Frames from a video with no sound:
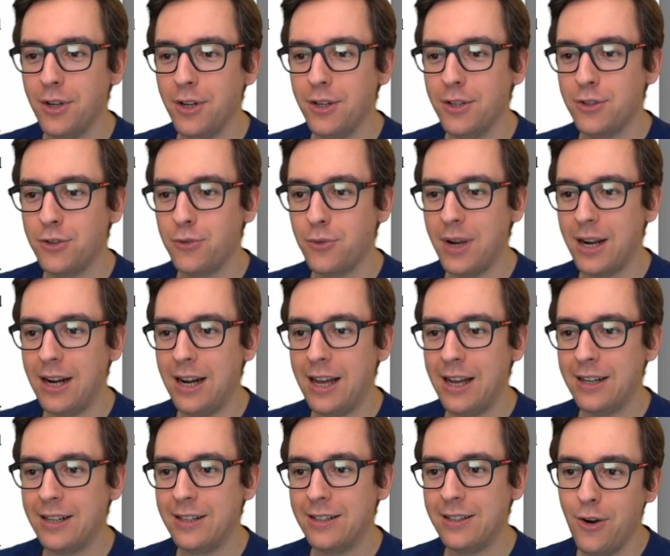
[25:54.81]
string
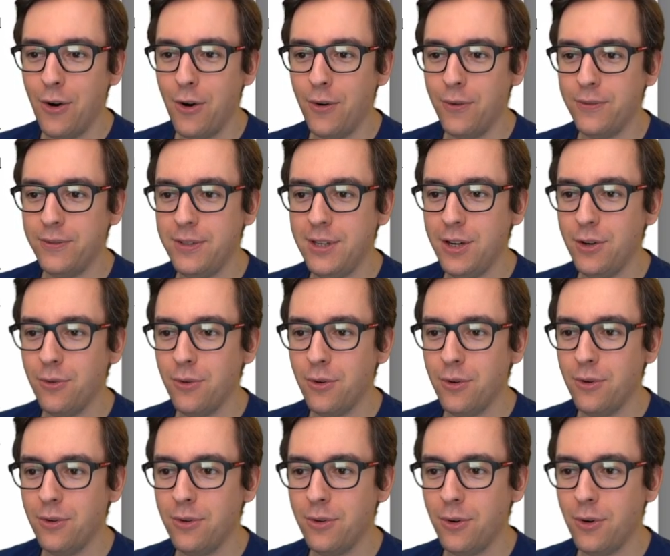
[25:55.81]
length of
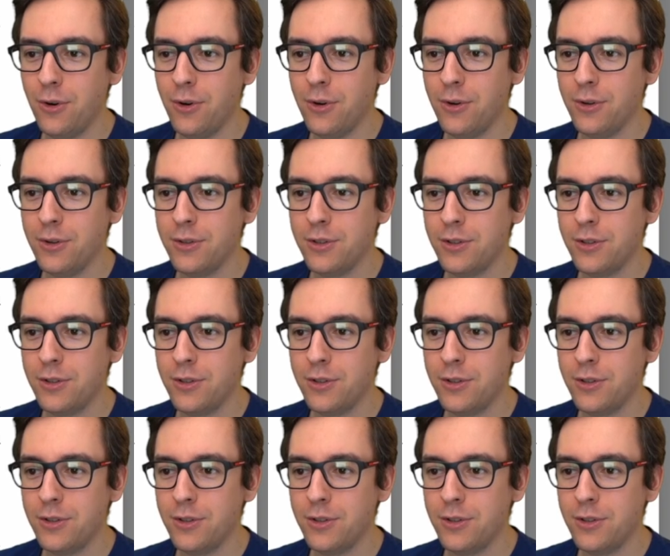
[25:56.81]
0 or